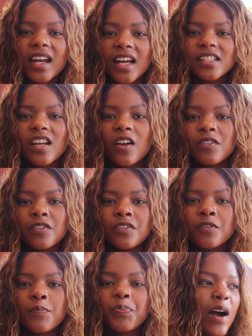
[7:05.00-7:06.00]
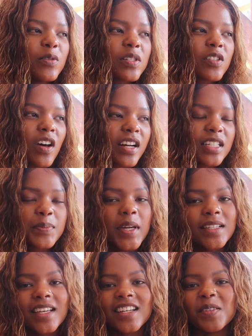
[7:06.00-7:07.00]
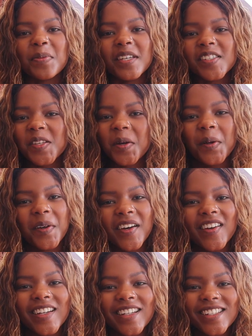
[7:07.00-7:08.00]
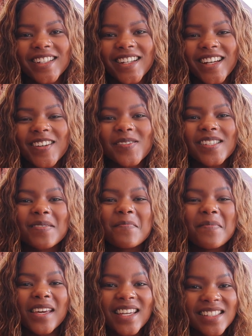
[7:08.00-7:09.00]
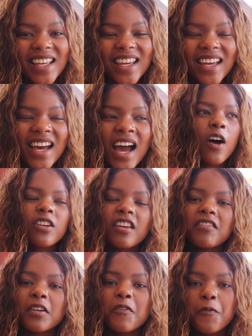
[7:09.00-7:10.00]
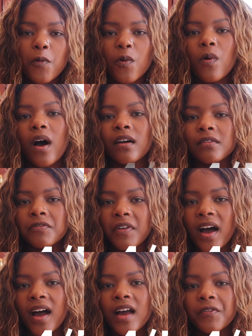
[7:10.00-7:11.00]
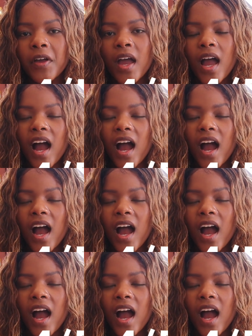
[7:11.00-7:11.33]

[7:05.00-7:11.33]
can I tell you, I was not expecting it to be so good. It was amazing. I would give it a 4 out of 5.